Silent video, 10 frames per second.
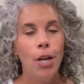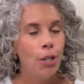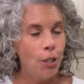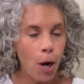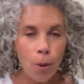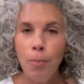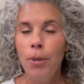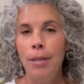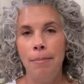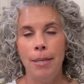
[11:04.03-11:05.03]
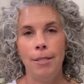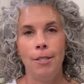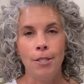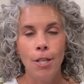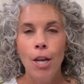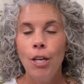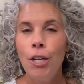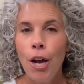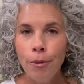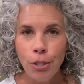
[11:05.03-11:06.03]
No pudding mixes,
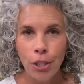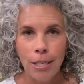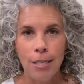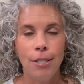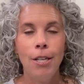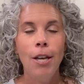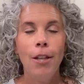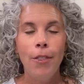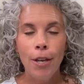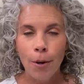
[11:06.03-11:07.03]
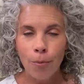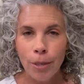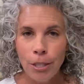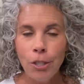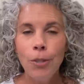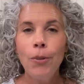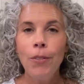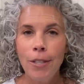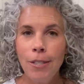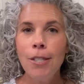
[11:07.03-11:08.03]
no cheats the original
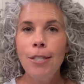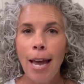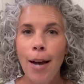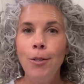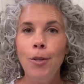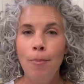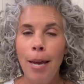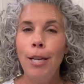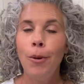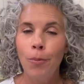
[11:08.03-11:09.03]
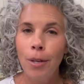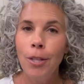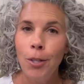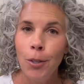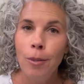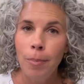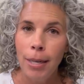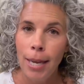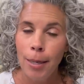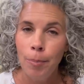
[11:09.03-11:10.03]
this is how you make really good
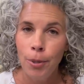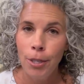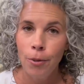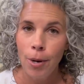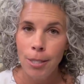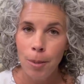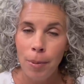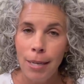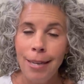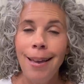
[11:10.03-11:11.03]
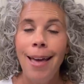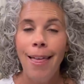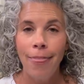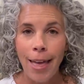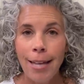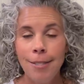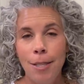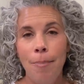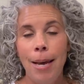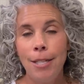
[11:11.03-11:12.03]
banana pudding recipe that's
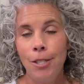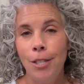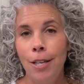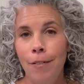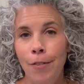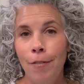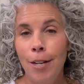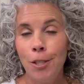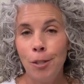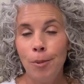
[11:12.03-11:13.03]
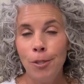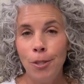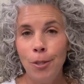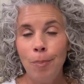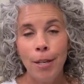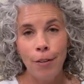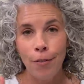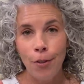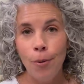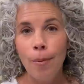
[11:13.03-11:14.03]
the match set for vegetable soup and if
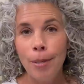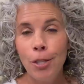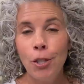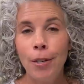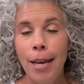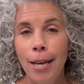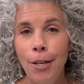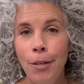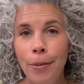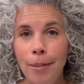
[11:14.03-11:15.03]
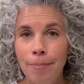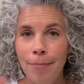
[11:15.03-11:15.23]
you want me to show you how to do it